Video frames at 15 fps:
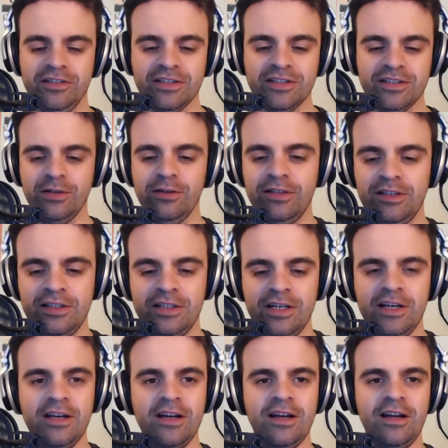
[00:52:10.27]
So,
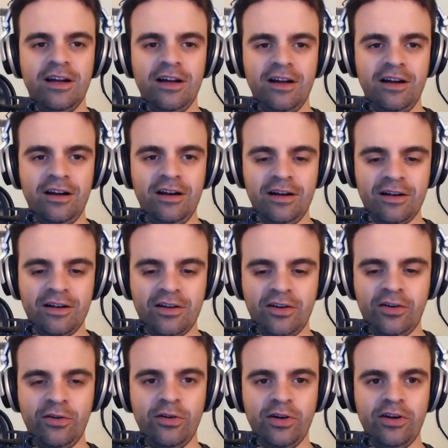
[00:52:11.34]

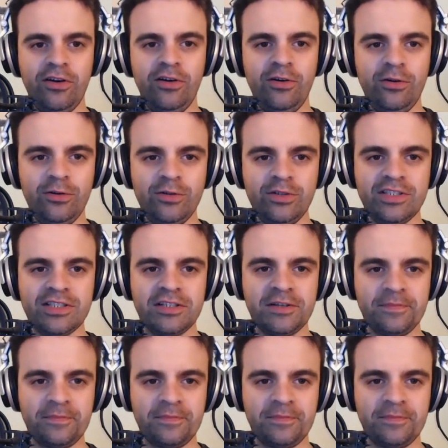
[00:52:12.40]
kudos